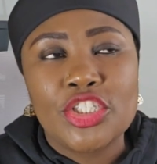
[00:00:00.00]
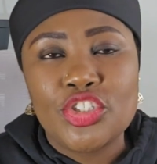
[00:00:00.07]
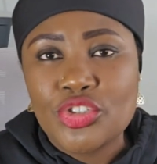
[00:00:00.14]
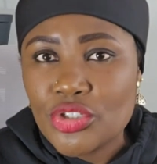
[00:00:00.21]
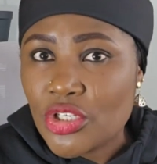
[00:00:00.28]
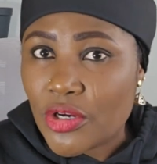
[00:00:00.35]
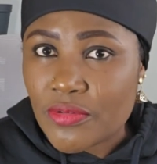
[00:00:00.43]

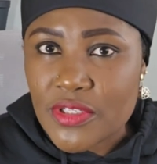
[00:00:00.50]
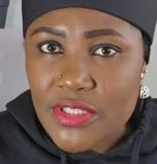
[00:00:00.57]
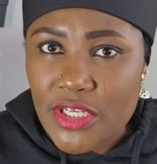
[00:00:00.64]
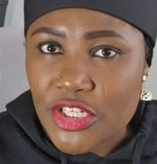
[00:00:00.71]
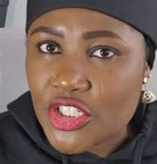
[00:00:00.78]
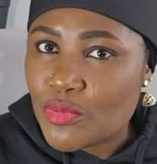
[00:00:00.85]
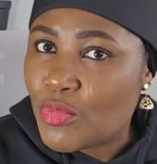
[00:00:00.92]
Do your
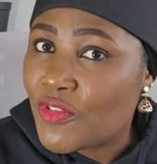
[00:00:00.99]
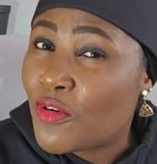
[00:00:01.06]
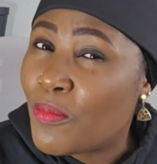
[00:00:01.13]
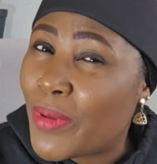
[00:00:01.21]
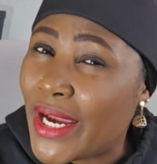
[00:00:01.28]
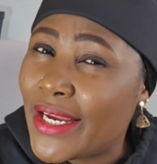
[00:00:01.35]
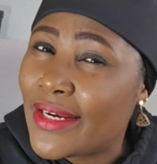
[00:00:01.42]
research
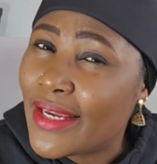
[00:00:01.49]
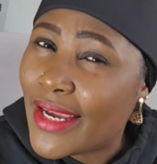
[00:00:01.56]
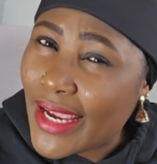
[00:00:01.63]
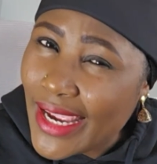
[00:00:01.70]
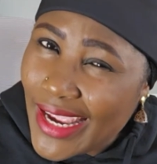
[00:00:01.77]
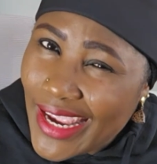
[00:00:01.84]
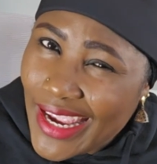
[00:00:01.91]
before buying
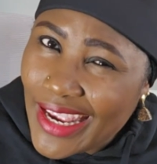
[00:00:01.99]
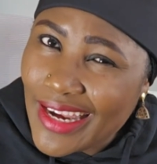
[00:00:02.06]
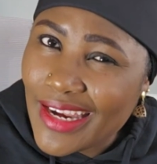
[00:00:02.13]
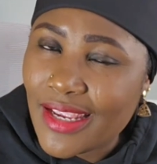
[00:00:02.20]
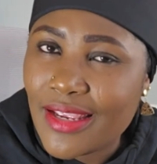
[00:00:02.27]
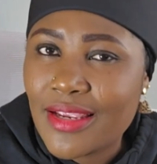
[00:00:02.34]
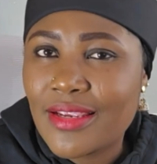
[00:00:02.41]

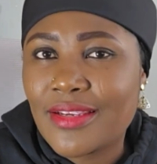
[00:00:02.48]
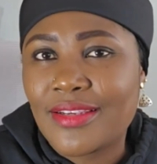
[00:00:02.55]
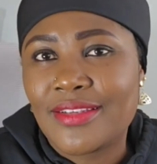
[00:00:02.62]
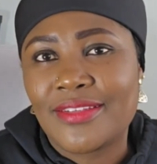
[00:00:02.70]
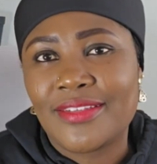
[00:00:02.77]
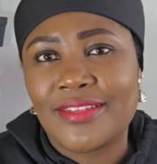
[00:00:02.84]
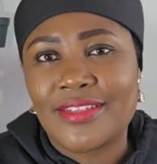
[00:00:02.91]
any
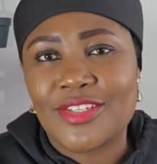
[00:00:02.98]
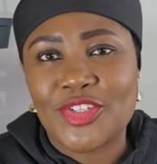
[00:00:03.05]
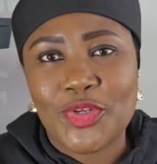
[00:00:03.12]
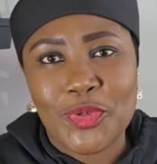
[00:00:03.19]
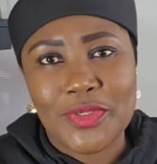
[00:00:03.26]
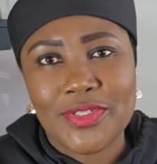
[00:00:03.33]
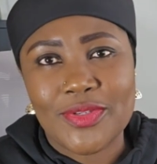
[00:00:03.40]

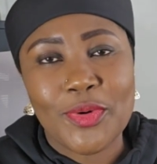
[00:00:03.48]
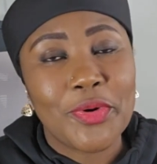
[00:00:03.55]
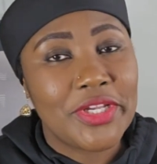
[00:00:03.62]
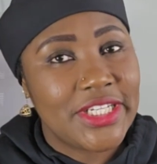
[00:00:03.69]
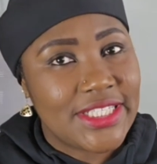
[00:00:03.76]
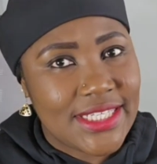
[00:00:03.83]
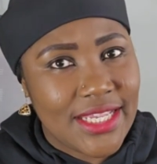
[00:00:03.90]
stocks or
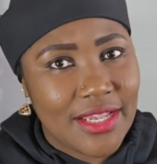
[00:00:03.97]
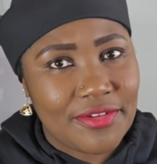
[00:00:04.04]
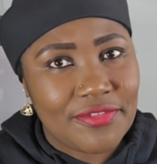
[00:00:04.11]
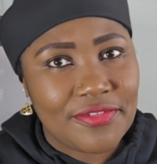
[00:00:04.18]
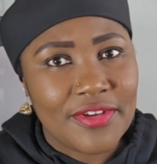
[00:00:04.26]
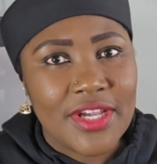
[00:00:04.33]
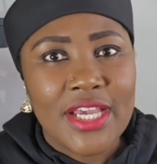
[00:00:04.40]

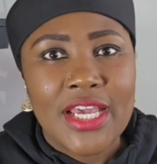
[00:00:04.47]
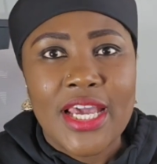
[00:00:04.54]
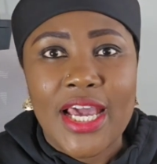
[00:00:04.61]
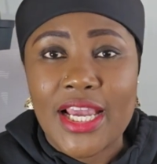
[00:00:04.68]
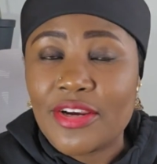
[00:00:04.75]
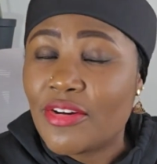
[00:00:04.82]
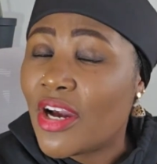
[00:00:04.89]
ETF.
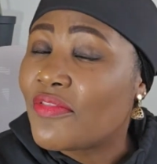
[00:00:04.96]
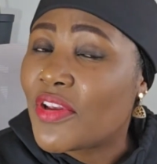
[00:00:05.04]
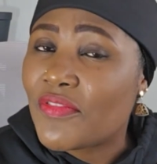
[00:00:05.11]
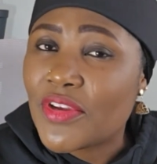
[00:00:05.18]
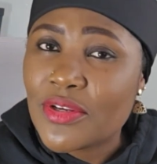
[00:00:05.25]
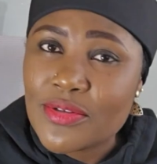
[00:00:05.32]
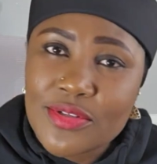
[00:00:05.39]
I know I've
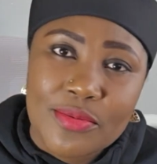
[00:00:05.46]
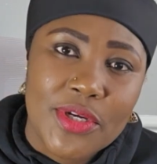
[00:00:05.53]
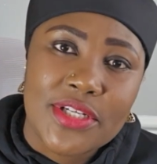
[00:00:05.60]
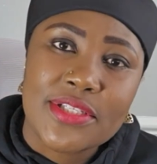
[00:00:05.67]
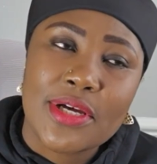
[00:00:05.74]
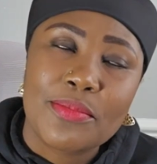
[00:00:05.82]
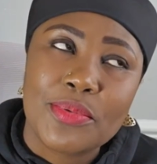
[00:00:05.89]
given you some
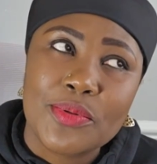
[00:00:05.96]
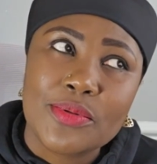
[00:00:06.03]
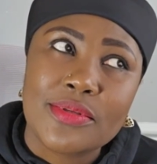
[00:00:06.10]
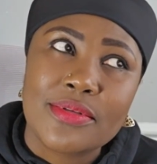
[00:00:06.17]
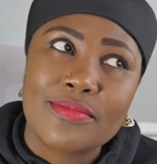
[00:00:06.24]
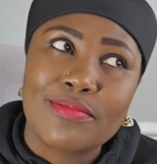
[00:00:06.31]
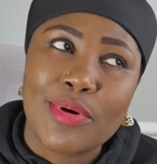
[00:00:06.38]

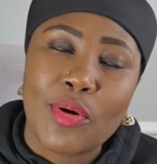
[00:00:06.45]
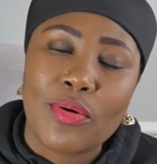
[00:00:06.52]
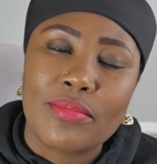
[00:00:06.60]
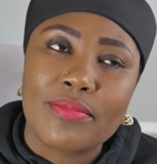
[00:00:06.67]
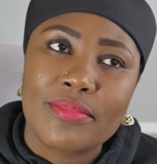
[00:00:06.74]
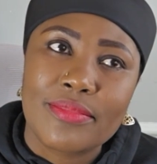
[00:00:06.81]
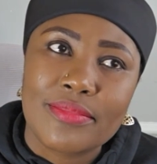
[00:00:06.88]
examples, but
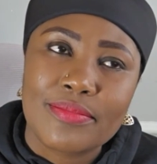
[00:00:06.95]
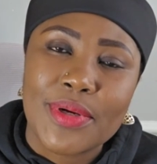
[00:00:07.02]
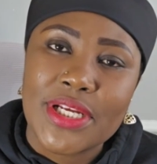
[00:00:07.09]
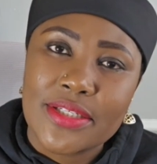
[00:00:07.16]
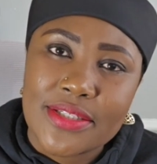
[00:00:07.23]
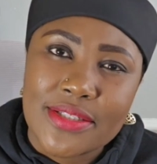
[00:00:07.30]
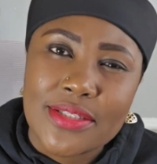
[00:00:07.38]

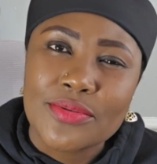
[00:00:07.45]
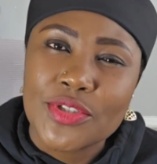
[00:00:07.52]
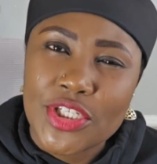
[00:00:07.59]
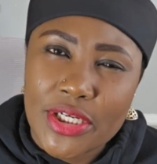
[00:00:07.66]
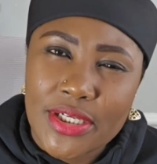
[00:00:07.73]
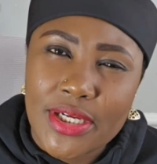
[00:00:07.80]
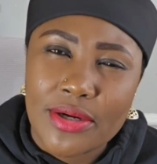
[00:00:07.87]
please still
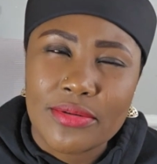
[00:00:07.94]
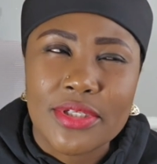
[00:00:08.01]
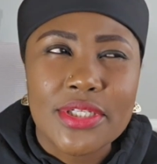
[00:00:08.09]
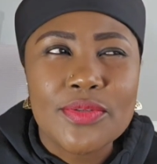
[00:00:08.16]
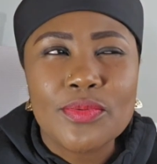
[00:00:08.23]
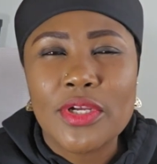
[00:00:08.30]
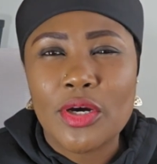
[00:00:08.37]
check it out.
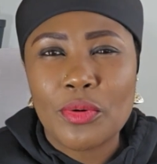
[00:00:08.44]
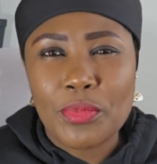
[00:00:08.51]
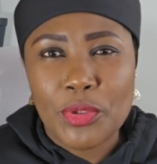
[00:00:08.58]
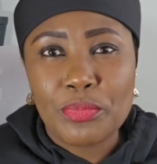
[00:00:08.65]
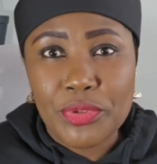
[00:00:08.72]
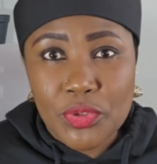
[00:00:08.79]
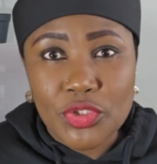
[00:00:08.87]
This would help
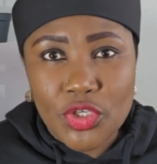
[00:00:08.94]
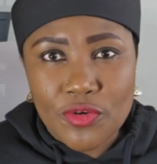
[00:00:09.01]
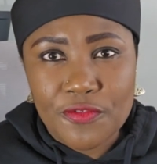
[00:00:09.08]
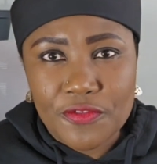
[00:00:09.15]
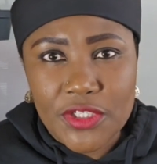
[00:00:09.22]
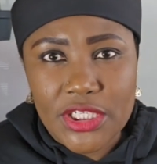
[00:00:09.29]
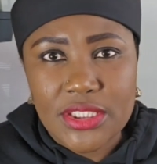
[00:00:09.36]
you build
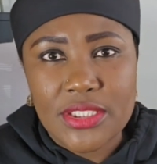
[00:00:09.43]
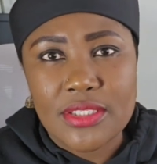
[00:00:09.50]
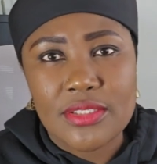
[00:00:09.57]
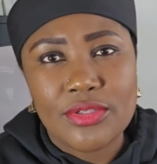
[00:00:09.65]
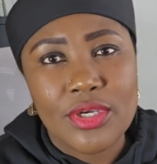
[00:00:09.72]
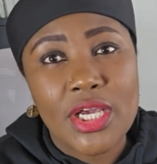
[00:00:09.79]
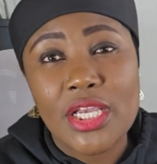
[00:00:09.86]

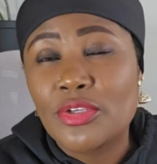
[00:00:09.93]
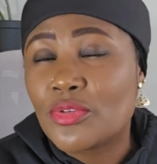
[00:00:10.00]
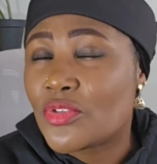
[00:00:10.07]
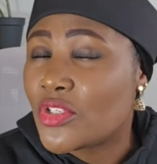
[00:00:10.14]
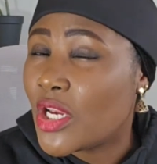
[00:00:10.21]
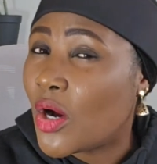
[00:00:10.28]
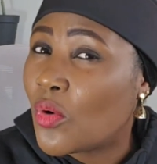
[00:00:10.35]
confidence. You can
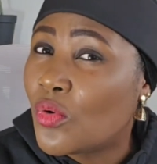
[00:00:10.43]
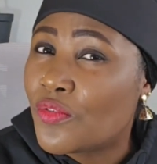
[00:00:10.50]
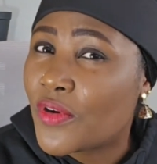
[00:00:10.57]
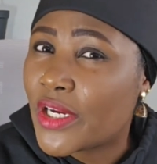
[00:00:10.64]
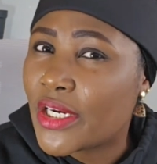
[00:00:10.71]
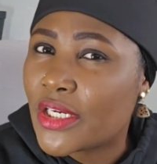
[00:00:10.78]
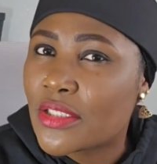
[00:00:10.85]
use Yahoo
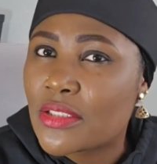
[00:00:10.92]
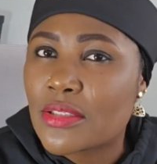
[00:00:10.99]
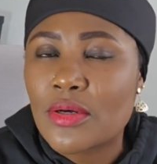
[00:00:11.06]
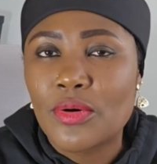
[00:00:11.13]
Finance